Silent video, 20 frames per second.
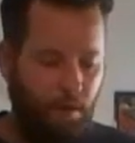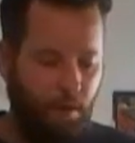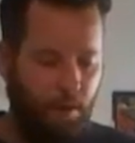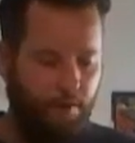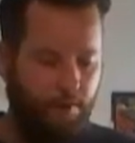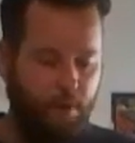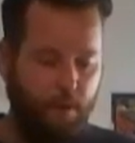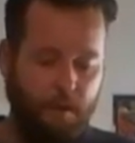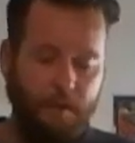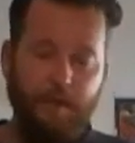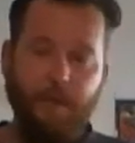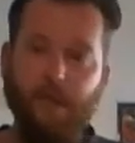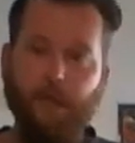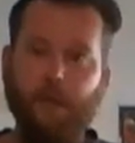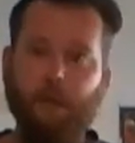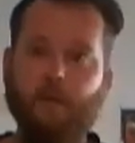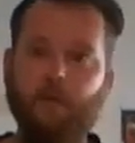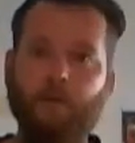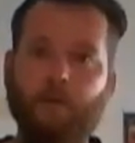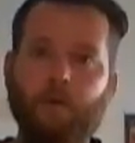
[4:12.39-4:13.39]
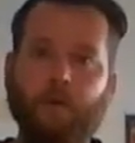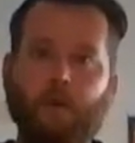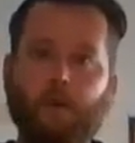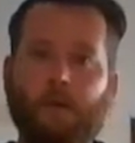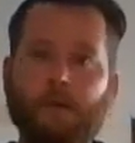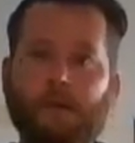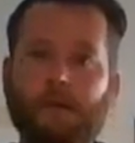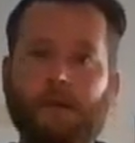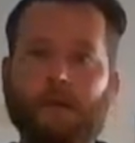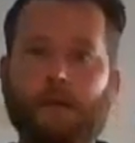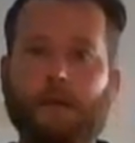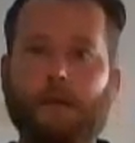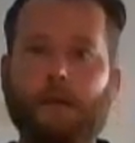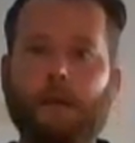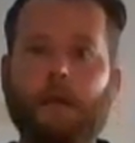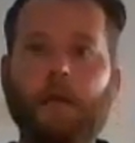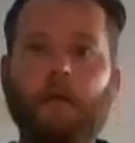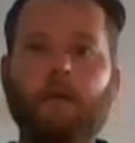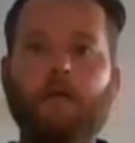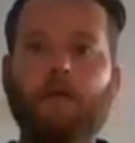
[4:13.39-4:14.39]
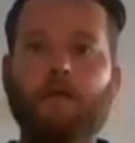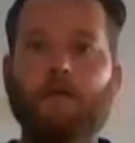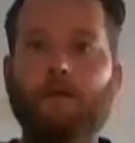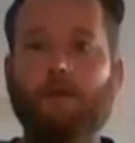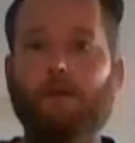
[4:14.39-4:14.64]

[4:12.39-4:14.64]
of just eating colon cleanse, and